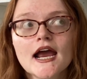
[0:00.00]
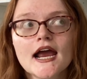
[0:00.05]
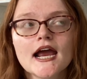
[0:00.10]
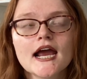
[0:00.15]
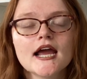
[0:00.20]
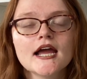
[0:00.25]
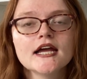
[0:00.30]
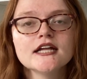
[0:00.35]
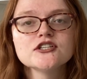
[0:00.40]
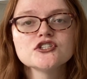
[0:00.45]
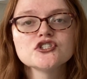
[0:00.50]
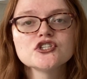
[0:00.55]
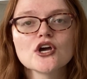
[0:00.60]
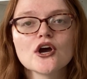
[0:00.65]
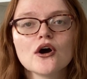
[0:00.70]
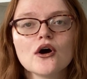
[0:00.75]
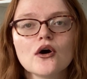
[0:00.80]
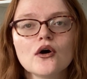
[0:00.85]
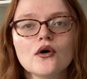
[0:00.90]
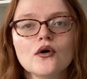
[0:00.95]
And
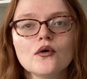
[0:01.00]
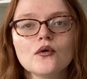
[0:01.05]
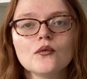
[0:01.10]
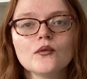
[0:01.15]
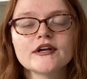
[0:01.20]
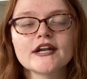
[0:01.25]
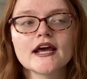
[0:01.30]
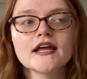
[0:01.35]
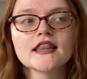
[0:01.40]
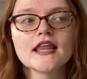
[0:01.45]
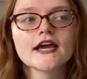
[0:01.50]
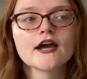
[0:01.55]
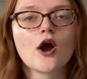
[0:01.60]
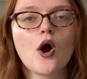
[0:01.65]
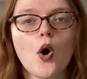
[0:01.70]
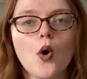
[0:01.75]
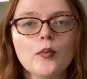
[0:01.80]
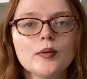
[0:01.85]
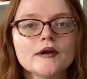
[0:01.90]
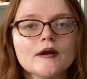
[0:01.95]
so when I like
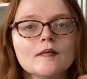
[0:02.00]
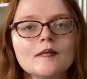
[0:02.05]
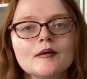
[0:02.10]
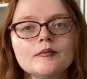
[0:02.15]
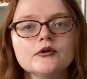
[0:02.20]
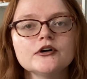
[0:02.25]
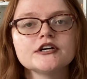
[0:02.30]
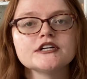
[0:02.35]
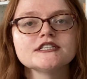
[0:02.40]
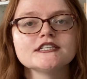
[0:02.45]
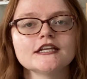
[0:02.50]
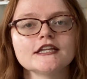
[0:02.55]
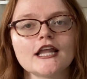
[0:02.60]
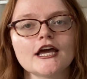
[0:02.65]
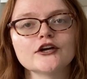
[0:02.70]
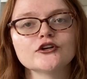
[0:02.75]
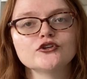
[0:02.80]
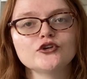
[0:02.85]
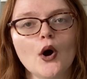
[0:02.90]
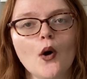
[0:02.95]
opened up my book, it said
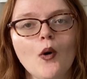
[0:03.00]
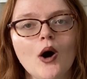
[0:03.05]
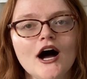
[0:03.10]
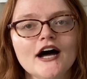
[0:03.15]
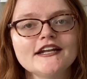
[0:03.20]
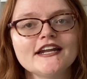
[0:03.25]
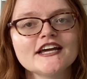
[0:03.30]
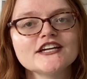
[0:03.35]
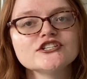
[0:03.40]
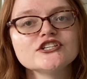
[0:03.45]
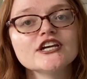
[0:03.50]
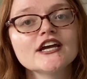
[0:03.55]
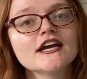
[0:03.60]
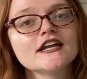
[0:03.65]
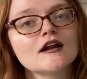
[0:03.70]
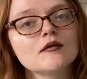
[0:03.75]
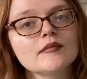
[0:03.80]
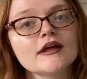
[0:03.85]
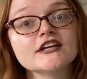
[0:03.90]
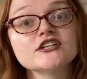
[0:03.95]
like Dao De Jing,
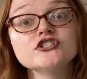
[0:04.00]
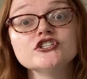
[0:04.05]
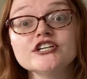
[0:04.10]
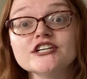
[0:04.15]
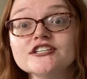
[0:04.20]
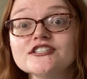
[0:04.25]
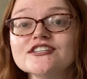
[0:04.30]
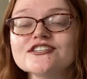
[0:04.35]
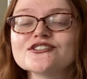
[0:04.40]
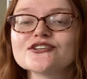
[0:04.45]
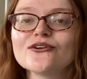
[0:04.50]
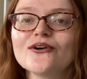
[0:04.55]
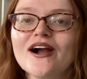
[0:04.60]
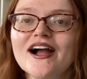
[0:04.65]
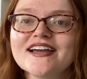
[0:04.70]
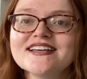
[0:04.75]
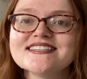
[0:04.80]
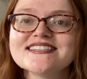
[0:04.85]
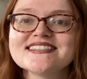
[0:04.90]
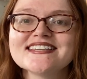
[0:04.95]
and I'm like, Jesus
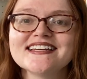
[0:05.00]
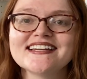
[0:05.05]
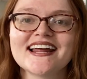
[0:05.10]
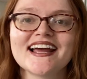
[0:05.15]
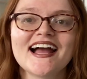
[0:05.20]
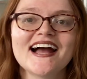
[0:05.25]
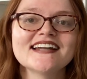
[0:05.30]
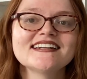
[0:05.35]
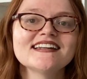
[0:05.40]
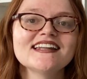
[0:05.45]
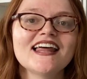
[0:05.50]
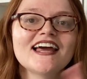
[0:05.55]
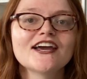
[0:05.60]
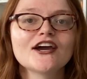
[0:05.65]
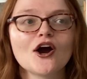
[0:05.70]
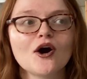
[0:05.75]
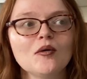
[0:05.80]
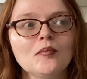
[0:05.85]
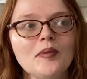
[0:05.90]
Christ. And I had to like go